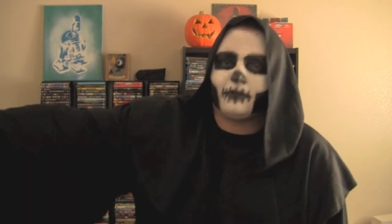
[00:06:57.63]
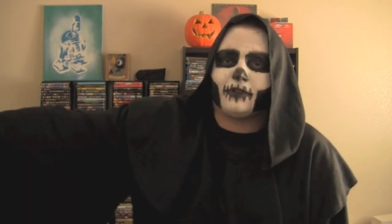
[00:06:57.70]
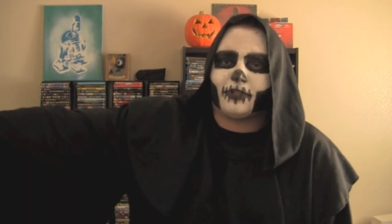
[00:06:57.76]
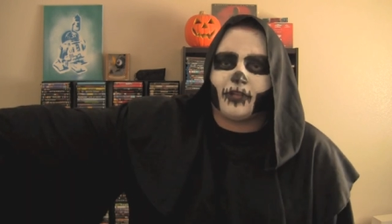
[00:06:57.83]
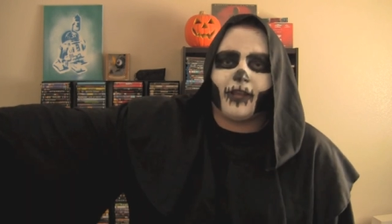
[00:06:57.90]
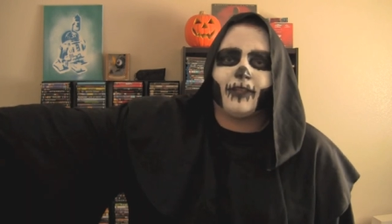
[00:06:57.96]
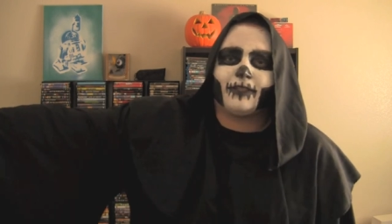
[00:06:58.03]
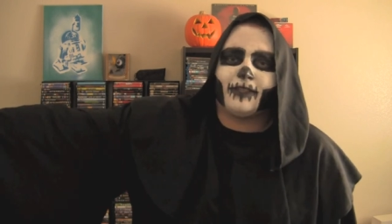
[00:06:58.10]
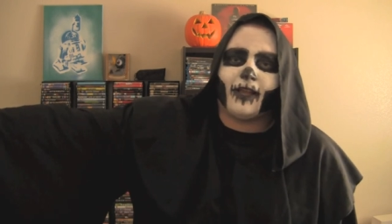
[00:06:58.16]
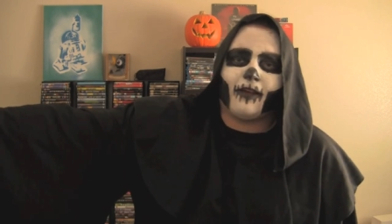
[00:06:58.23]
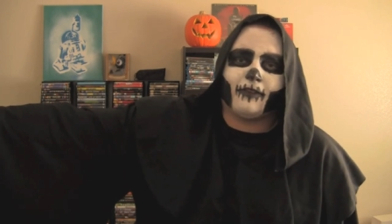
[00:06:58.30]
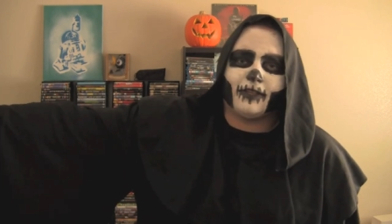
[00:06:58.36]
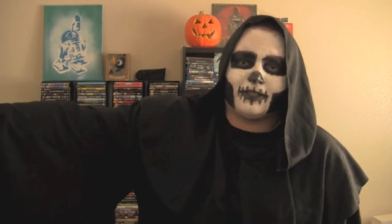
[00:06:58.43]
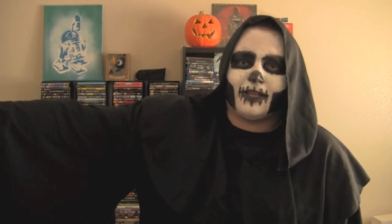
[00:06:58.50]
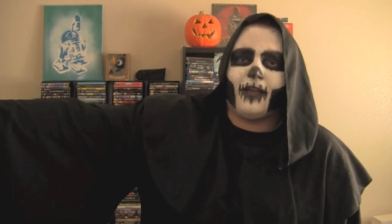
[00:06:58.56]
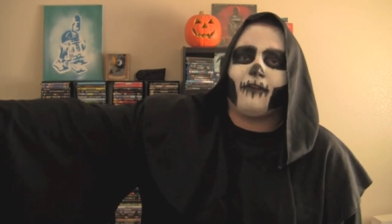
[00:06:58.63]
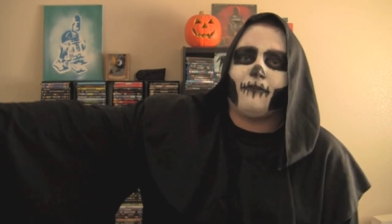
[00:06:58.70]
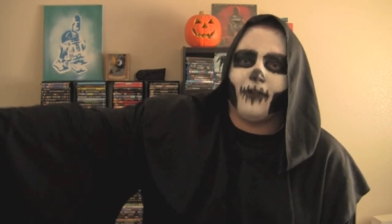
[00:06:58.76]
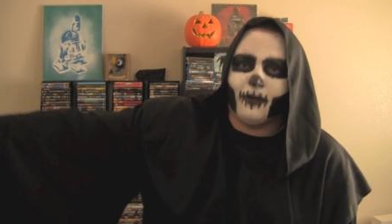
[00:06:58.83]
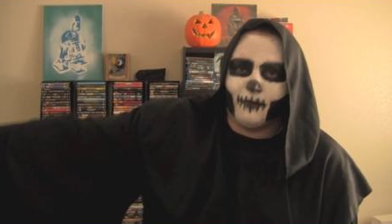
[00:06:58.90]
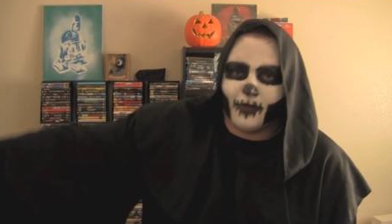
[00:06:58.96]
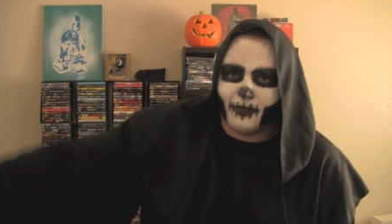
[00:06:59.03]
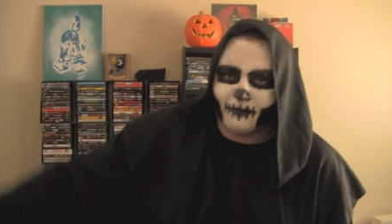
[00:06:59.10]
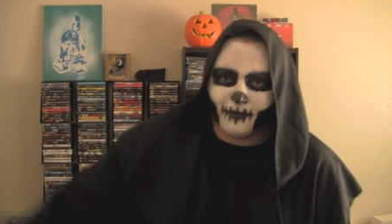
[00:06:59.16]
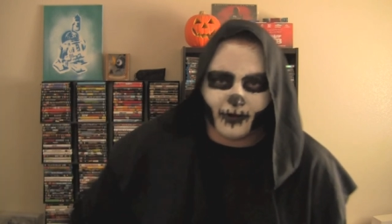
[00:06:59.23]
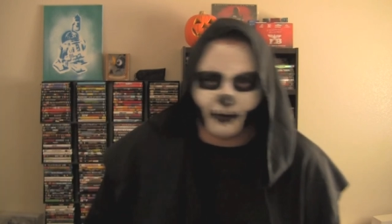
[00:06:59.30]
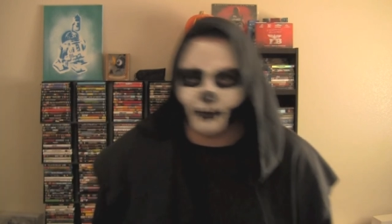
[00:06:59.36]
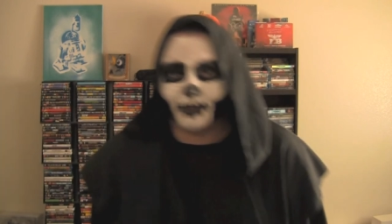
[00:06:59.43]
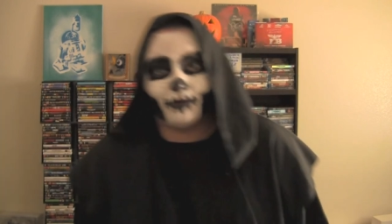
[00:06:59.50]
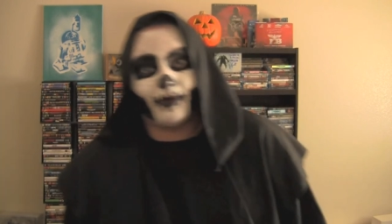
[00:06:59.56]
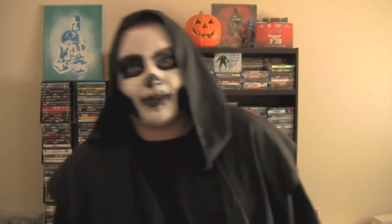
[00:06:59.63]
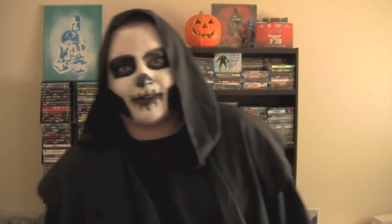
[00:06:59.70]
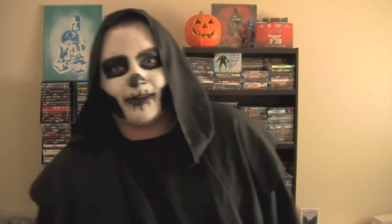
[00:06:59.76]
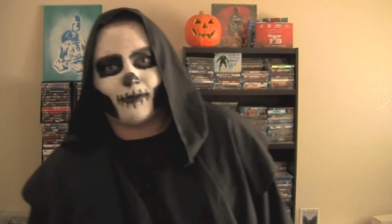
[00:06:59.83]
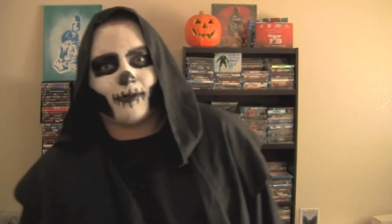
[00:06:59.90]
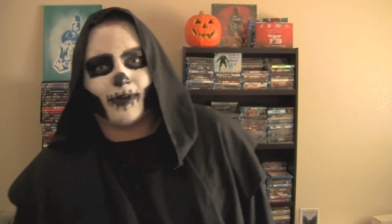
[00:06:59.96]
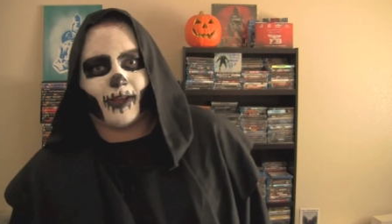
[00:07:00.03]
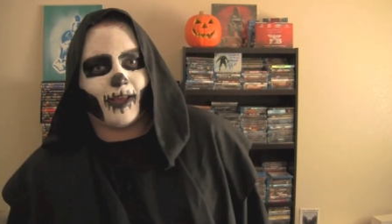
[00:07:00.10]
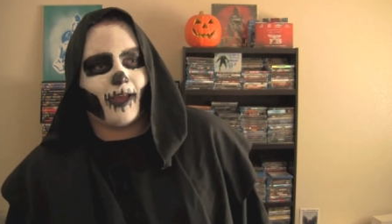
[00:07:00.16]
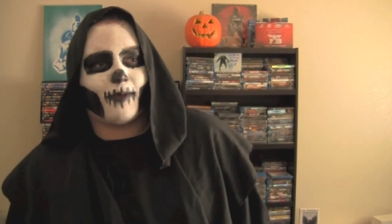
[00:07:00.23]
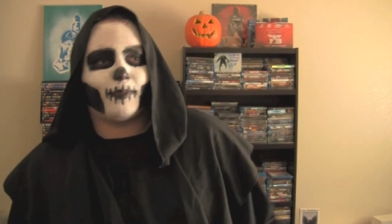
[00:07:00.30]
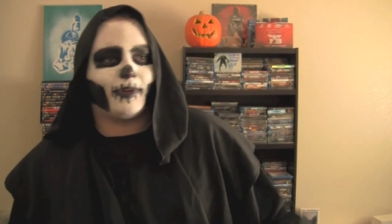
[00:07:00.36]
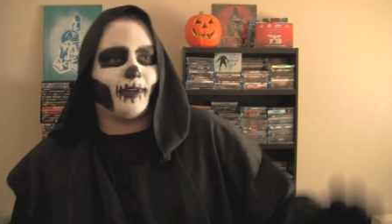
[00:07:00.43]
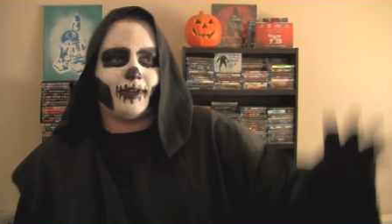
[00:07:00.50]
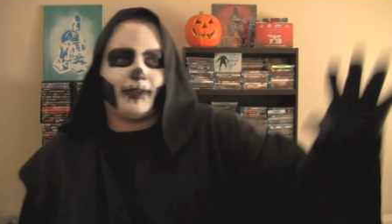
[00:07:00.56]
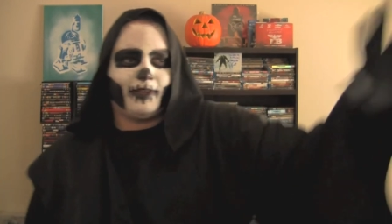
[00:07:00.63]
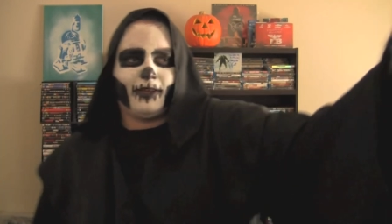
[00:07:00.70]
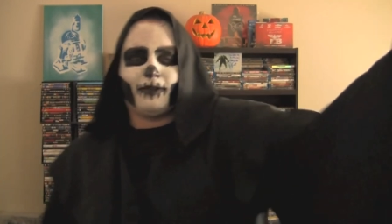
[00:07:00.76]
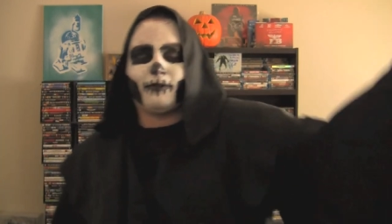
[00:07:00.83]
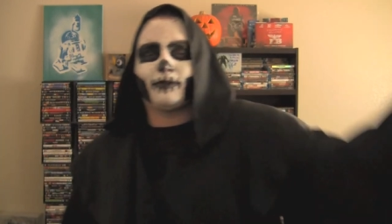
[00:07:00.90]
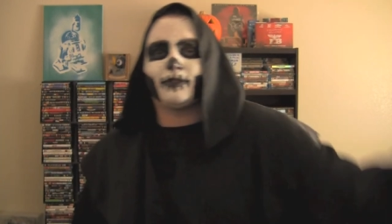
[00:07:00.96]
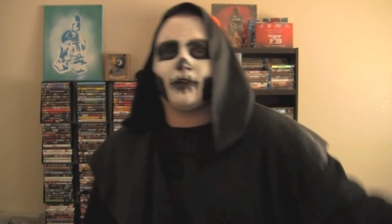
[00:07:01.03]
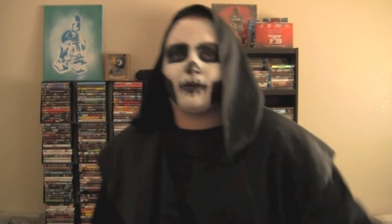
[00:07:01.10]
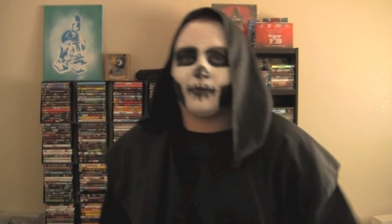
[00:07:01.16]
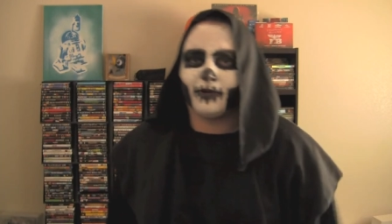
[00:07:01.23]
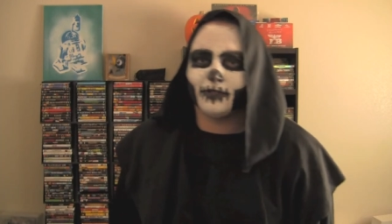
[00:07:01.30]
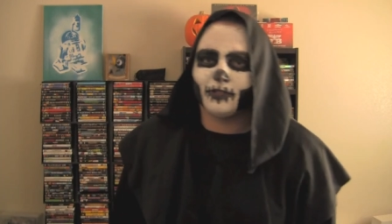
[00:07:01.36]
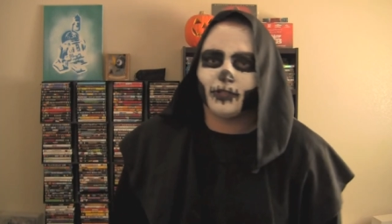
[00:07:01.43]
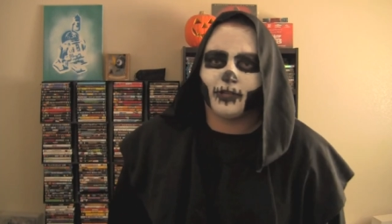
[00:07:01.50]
chase down the Seinfeld motherfucker, which you ain't never gonna happen. He ain't gonna talk about this